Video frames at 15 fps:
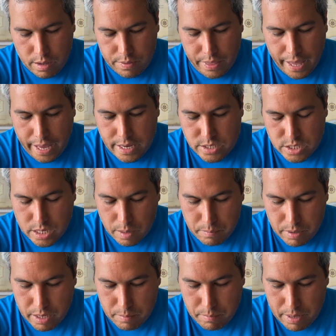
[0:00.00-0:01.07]
They,
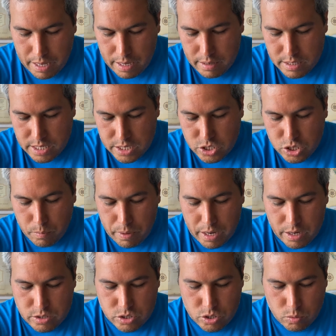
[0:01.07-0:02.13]
stumbling, being
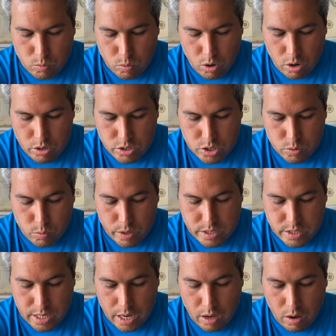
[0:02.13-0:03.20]
disobedient to the word to
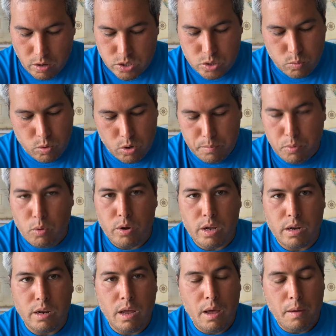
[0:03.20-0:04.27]
which they also were
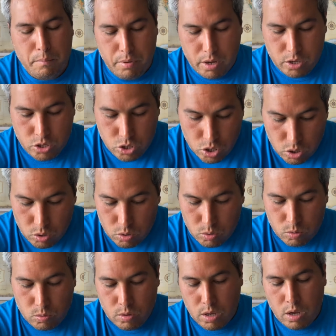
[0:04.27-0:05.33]
appointed, but
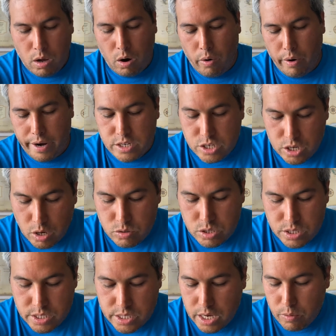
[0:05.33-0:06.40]
you are a
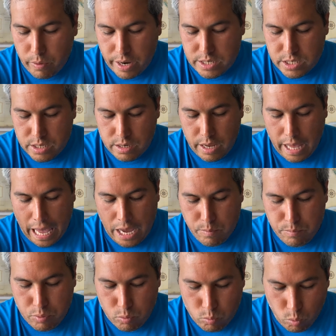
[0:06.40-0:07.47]
chosen generation,
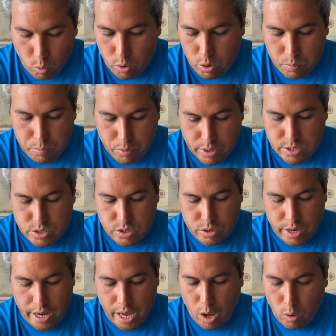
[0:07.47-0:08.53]
a royal
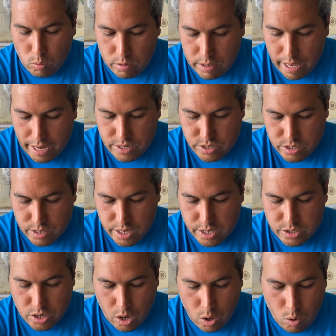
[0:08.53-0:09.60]
priesthood, a holy nation,
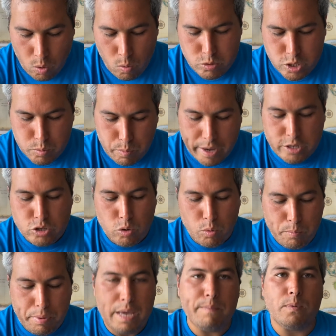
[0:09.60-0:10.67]
his own special
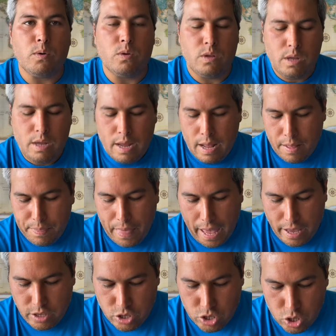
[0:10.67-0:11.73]
people,
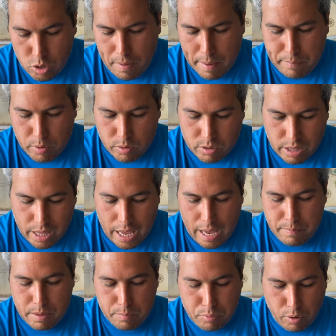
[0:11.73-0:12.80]
that you may
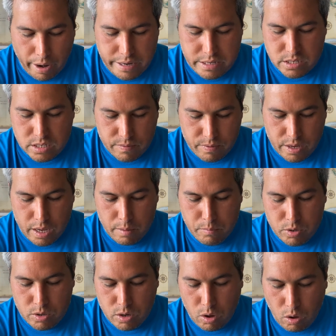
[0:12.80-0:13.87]
proclaim the praises of
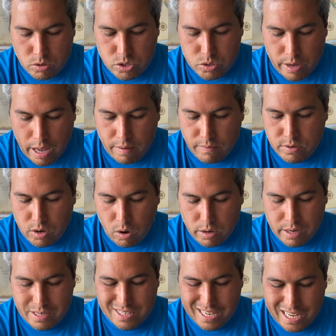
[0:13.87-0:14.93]
him who called you out of
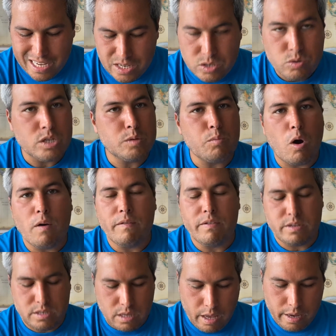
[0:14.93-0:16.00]
darkness into his
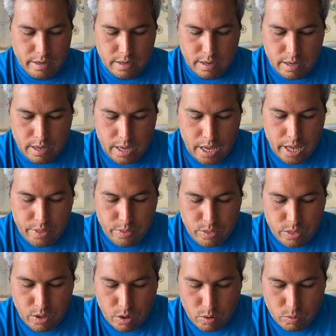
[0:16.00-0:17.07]
marvelous light
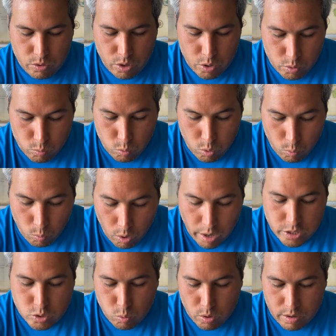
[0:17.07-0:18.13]
who
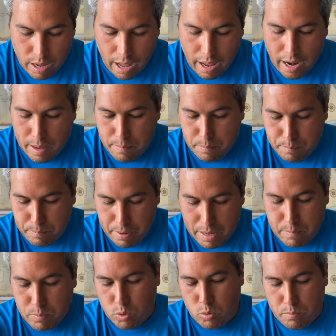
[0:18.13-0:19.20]
once were not a
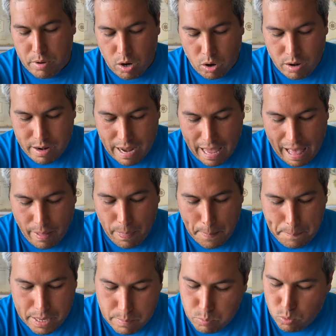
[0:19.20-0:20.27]
people, but are now the
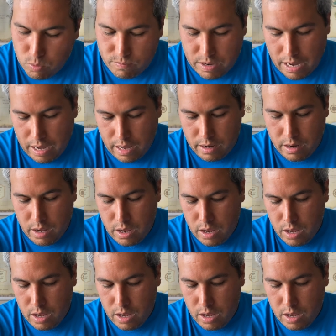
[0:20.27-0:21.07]
people of God,